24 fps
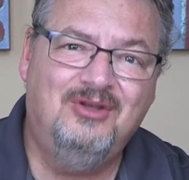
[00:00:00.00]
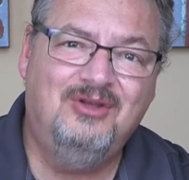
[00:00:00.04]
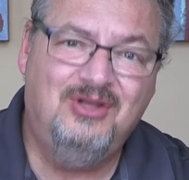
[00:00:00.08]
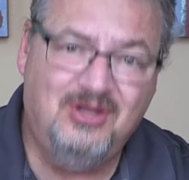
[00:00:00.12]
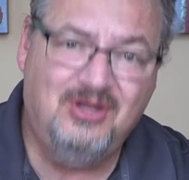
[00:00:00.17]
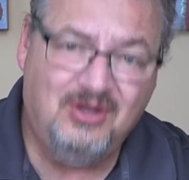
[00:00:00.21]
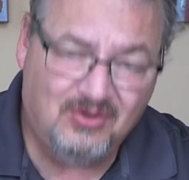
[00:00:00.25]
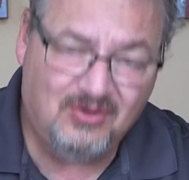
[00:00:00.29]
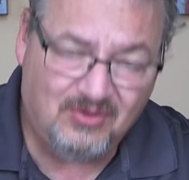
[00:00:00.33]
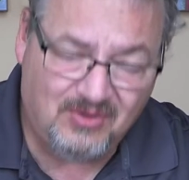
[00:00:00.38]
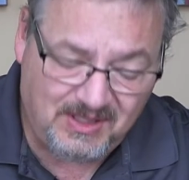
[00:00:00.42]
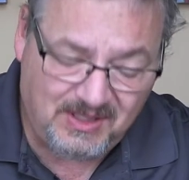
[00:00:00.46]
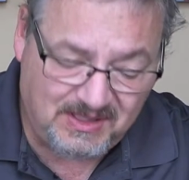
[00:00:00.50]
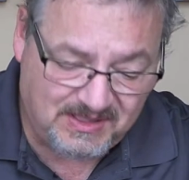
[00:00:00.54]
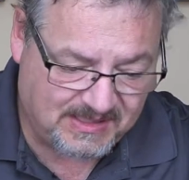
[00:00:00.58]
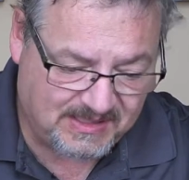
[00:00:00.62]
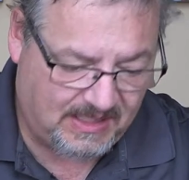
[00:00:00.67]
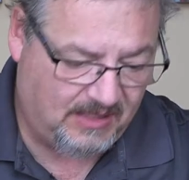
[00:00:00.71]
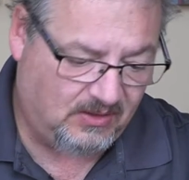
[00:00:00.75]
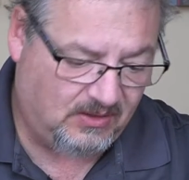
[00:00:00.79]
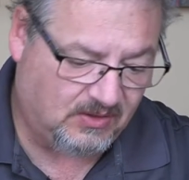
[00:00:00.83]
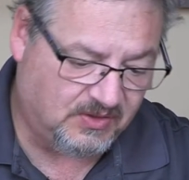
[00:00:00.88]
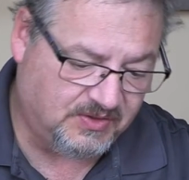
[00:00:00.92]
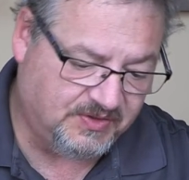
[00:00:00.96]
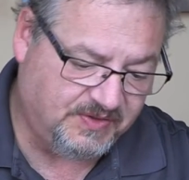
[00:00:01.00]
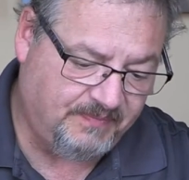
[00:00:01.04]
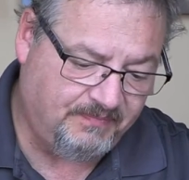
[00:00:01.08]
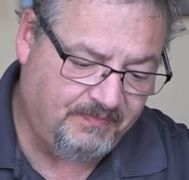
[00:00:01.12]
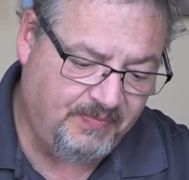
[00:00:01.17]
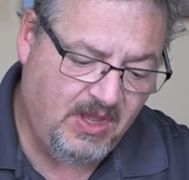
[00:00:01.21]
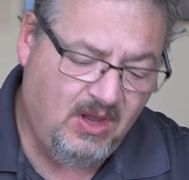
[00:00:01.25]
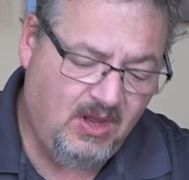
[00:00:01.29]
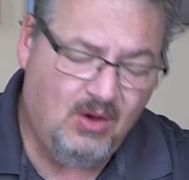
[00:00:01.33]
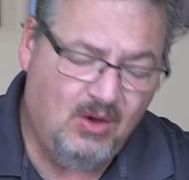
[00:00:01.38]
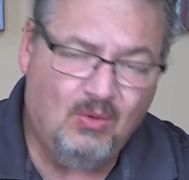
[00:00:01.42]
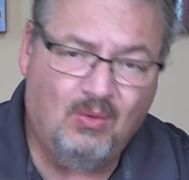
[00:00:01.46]
curing cycles.
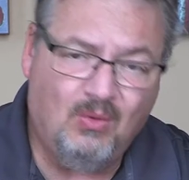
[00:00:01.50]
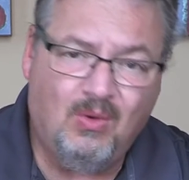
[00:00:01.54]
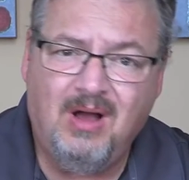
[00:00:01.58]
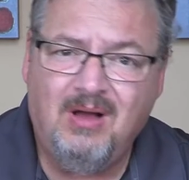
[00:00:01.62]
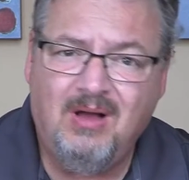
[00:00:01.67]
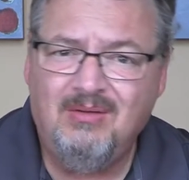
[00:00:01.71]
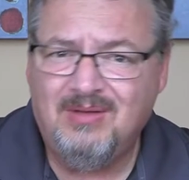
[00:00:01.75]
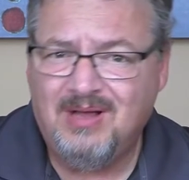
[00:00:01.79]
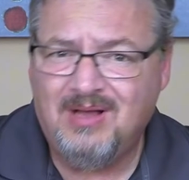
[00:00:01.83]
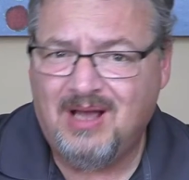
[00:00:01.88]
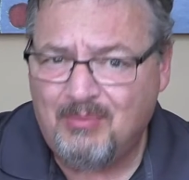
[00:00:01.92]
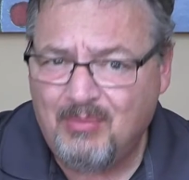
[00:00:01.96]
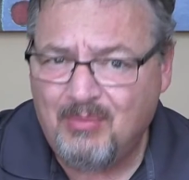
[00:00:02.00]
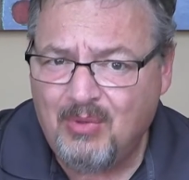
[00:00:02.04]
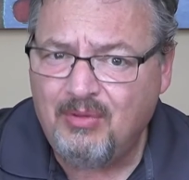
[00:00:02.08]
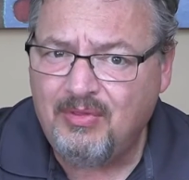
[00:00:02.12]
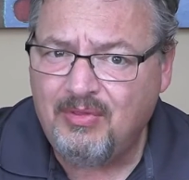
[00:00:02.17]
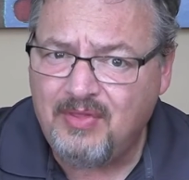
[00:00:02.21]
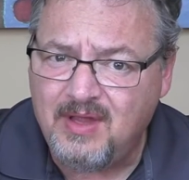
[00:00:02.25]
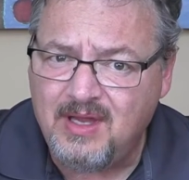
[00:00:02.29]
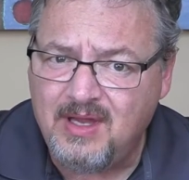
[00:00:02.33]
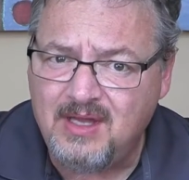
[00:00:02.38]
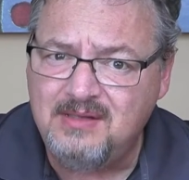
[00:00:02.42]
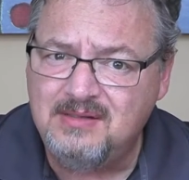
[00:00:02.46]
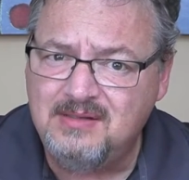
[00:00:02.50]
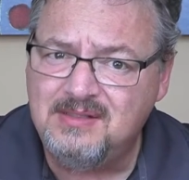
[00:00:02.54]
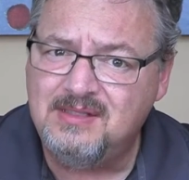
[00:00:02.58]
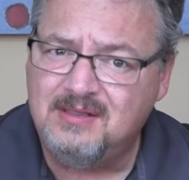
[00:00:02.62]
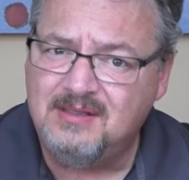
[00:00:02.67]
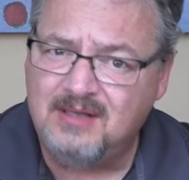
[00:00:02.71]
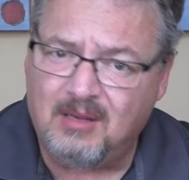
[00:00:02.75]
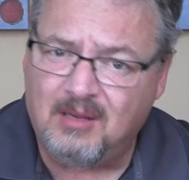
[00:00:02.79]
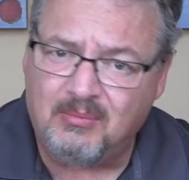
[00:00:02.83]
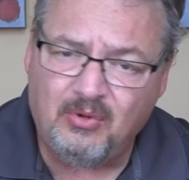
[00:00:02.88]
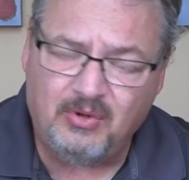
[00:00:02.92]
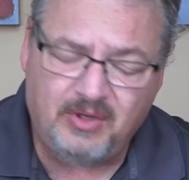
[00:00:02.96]
Well, a couple things,
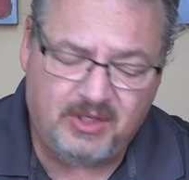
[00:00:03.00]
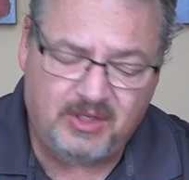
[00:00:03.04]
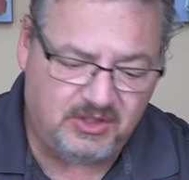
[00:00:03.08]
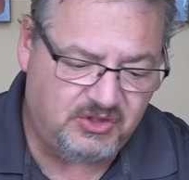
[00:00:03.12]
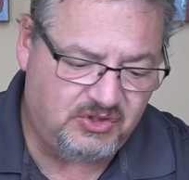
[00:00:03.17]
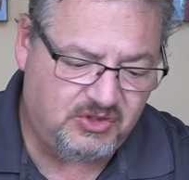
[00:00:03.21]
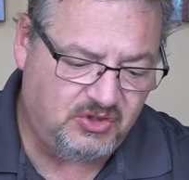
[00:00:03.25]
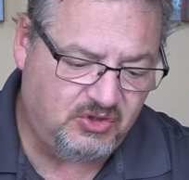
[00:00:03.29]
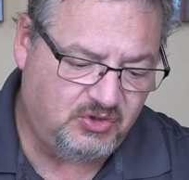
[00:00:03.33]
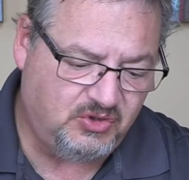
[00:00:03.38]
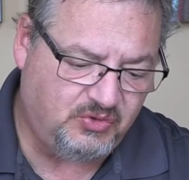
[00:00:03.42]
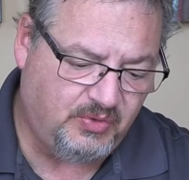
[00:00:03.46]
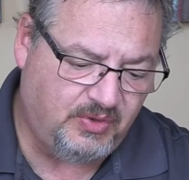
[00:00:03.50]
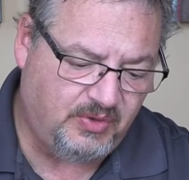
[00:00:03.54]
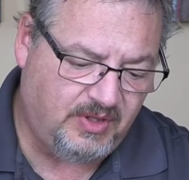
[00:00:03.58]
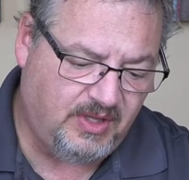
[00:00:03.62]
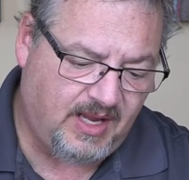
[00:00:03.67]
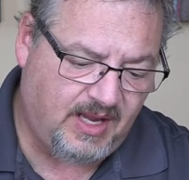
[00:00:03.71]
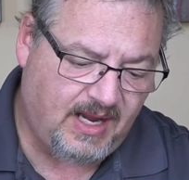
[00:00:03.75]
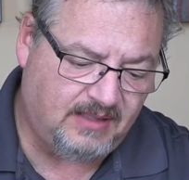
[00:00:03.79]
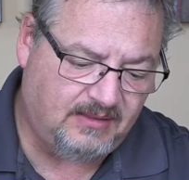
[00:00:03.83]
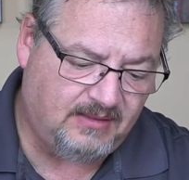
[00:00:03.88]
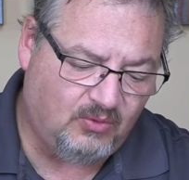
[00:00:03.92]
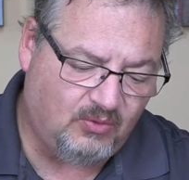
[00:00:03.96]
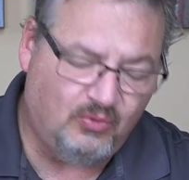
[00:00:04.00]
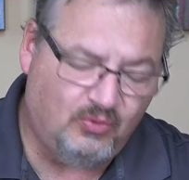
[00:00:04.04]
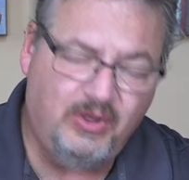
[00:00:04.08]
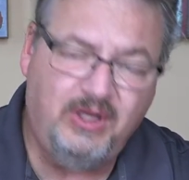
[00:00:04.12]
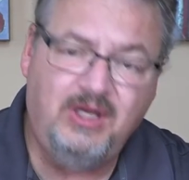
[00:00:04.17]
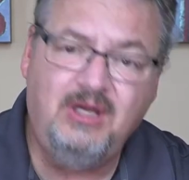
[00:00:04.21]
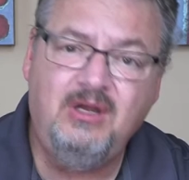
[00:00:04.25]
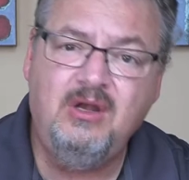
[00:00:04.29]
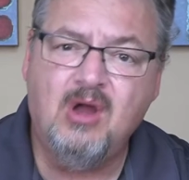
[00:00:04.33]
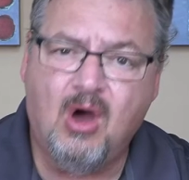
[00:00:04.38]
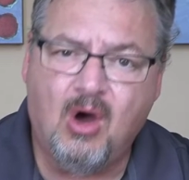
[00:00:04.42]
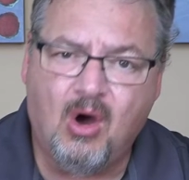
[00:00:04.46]
a couple issues with that that
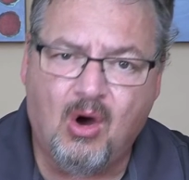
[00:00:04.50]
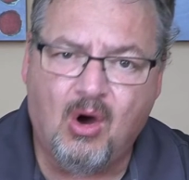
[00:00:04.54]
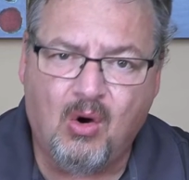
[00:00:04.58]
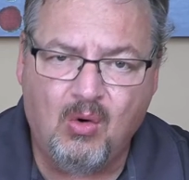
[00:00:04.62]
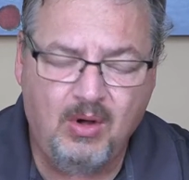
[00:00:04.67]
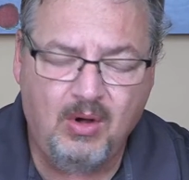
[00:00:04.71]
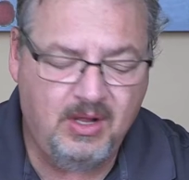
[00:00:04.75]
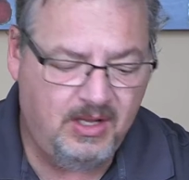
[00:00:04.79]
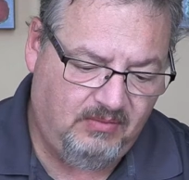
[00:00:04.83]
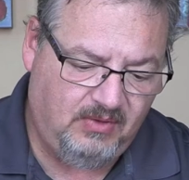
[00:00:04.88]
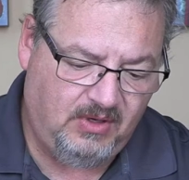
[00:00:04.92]
we know,